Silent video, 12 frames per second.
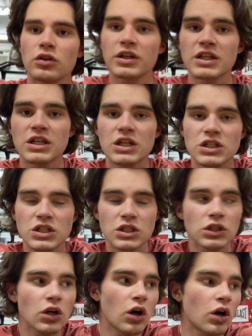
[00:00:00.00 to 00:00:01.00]
condition
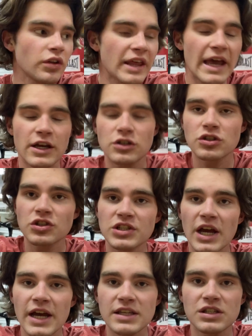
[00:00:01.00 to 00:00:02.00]
called
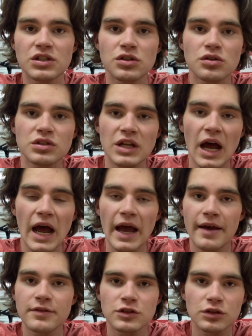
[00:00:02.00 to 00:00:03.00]
exercise-induced
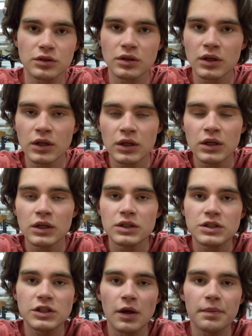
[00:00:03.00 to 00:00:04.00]
hives or
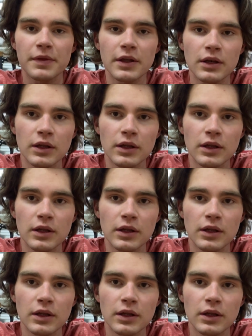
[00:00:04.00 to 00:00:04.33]
something?